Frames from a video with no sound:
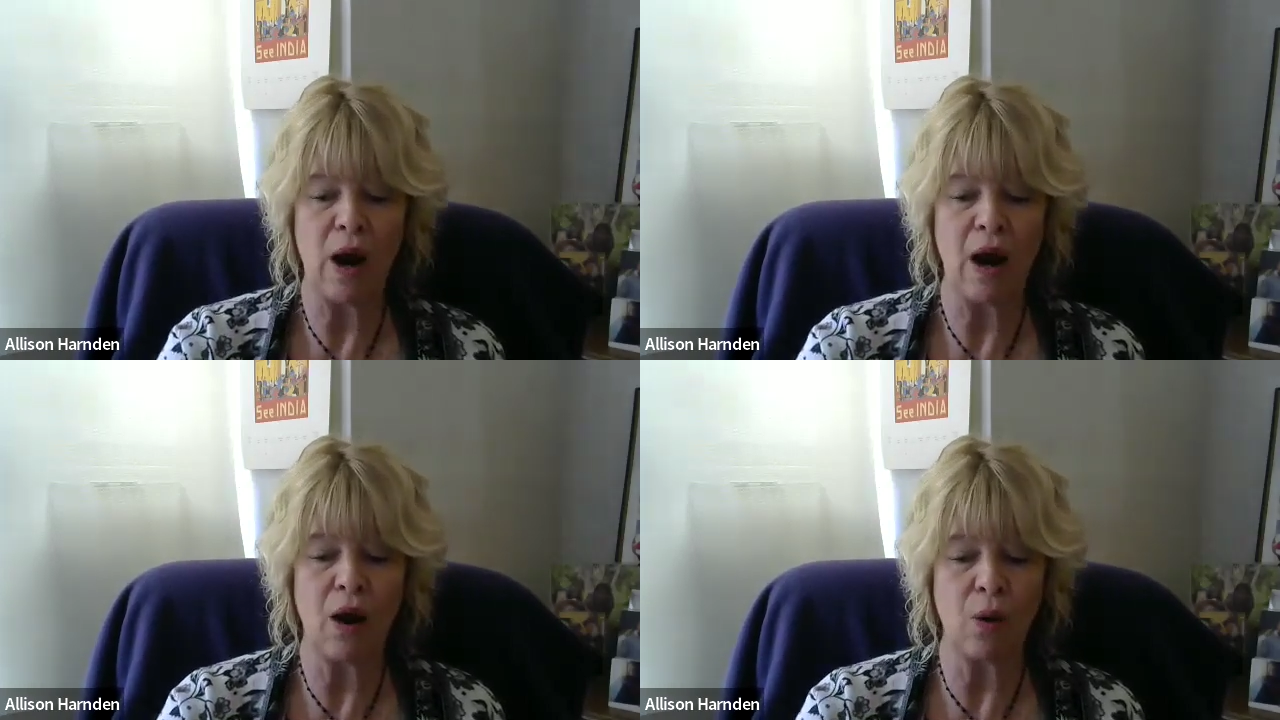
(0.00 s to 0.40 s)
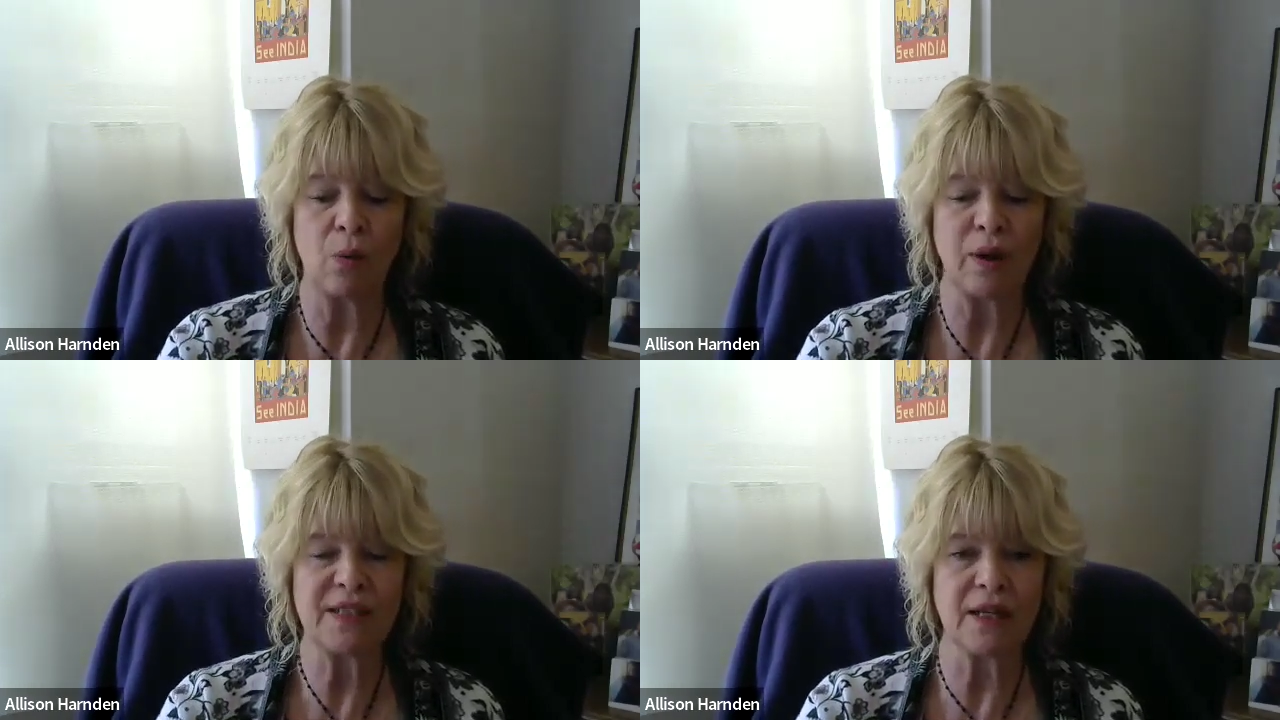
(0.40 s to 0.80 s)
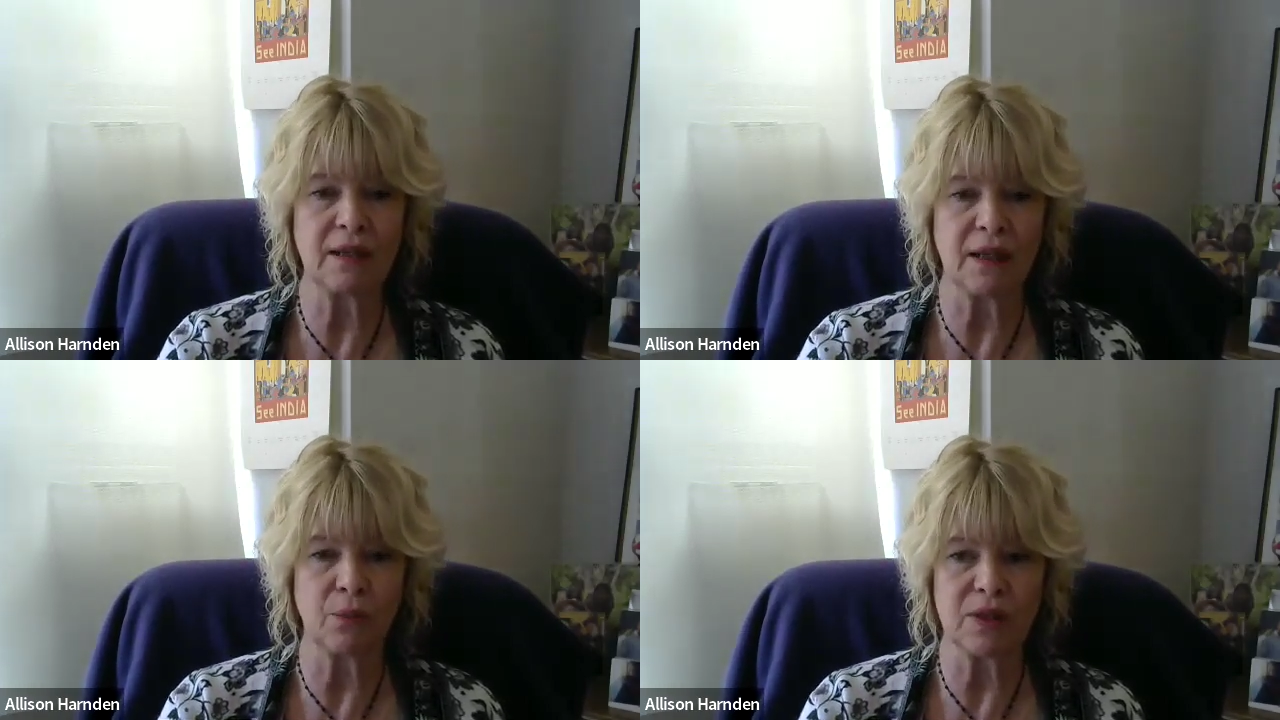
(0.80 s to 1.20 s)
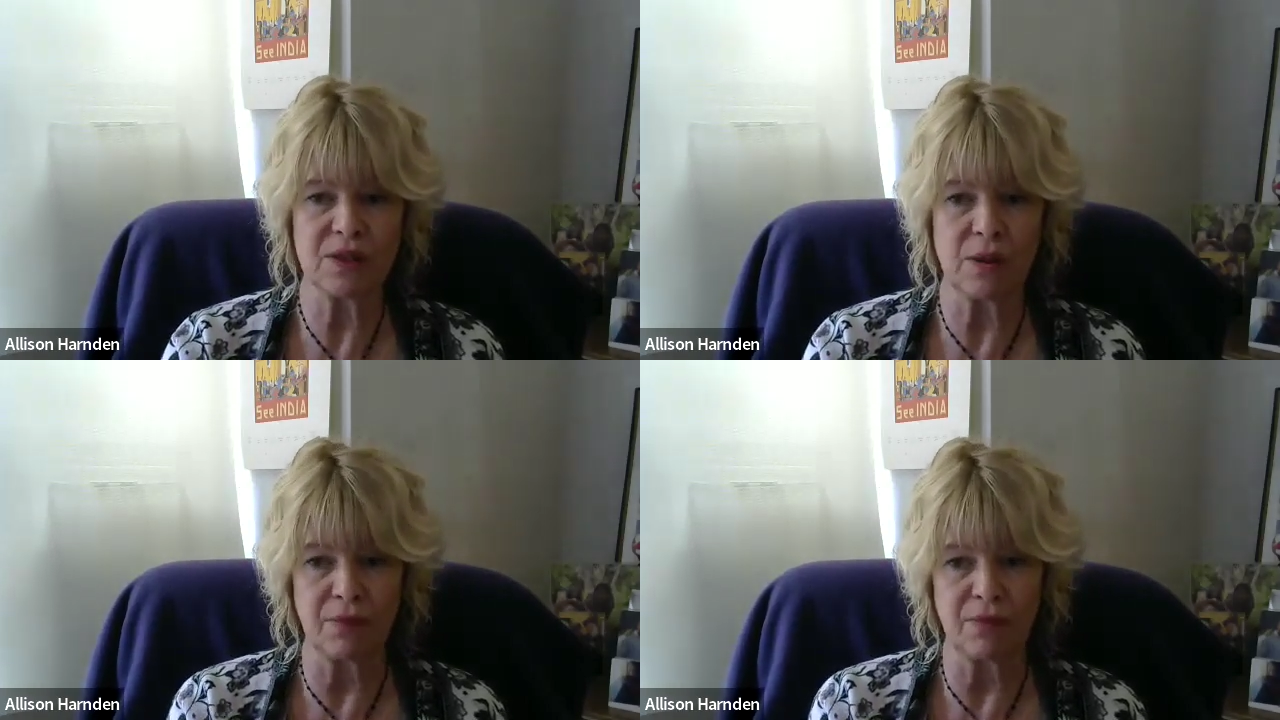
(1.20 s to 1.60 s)
how are we dealing with
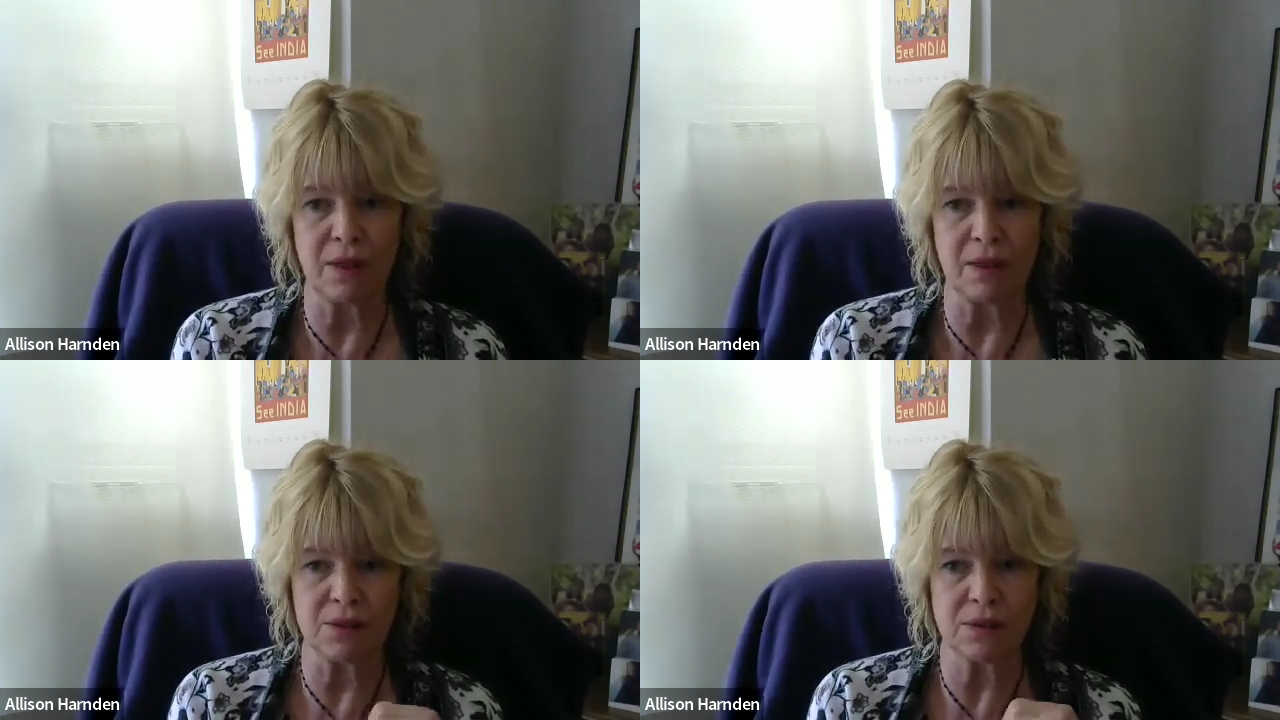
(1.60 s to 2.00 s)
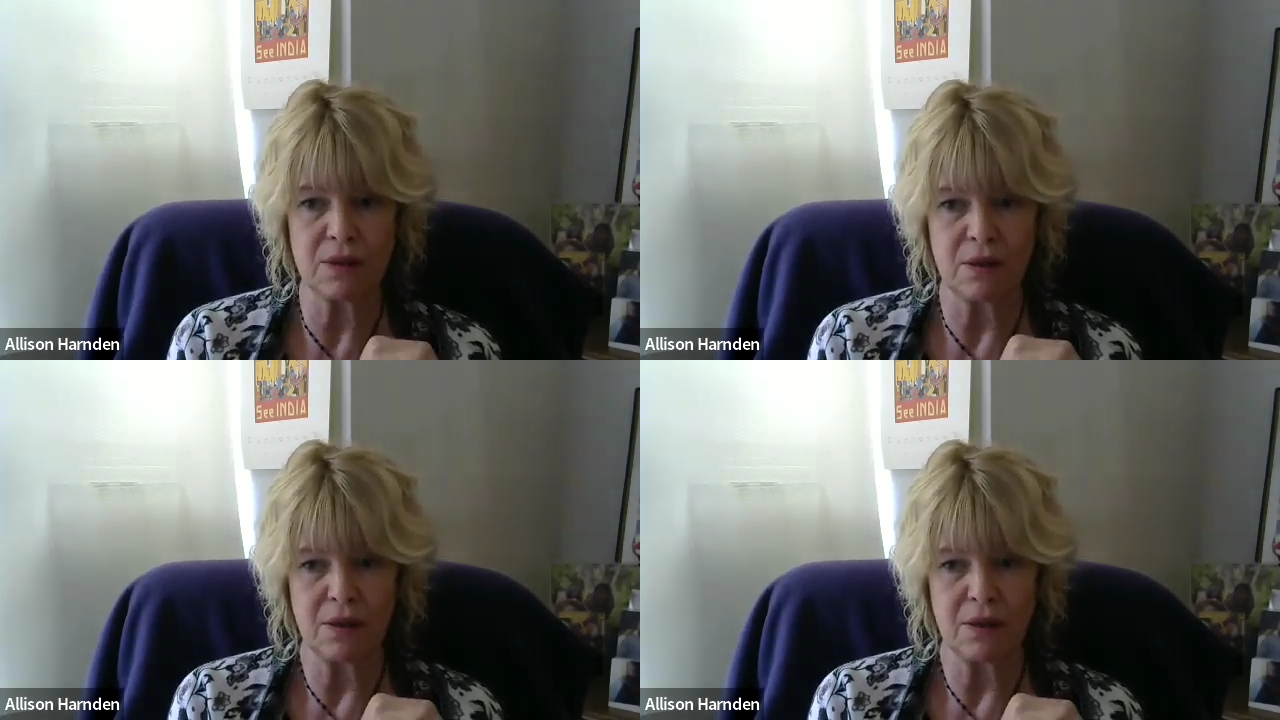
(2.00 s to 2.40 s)
some of these